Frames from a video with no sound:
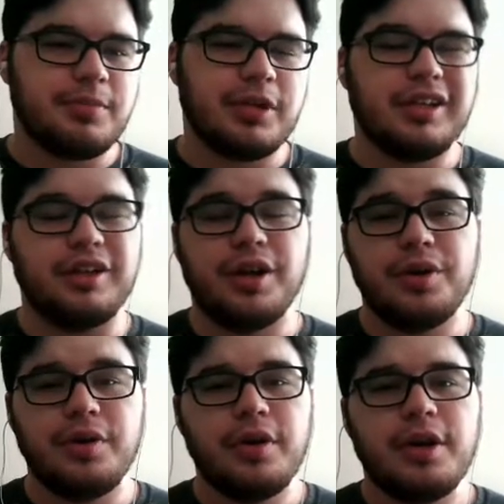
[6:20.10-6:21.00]
to bring it?
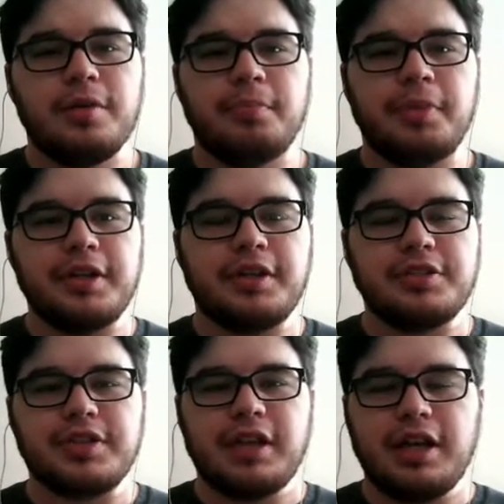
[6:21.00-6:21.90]
No, but
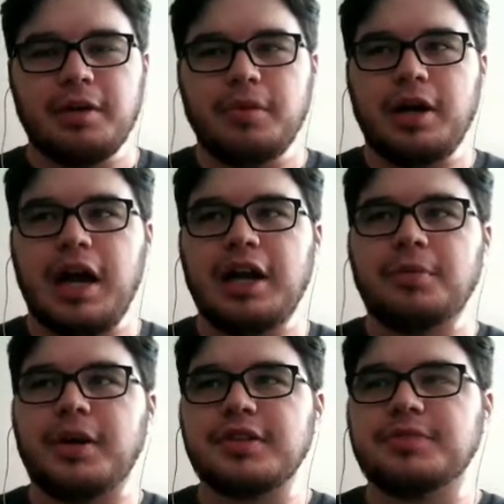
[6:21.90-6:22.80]
there's a higher
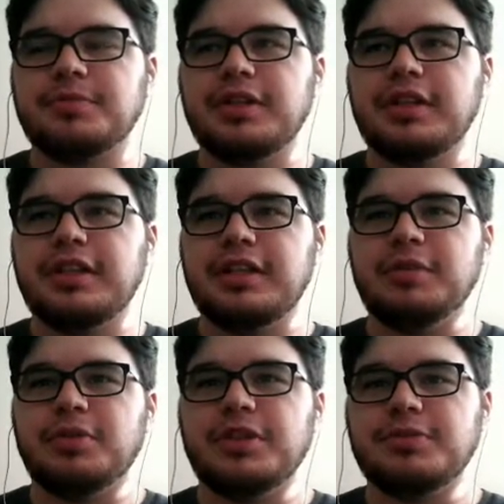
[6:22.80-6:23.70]
possibility that he
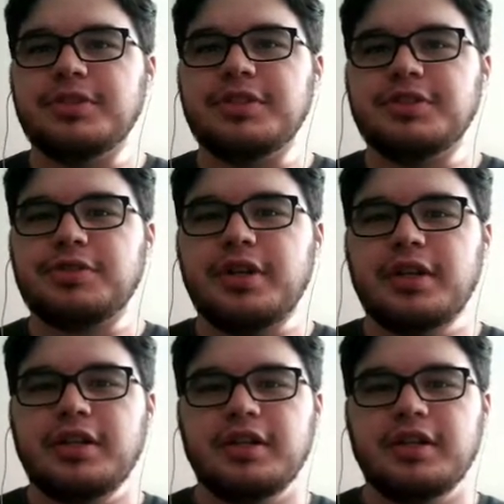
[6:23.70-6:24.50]
brings Misty Terrain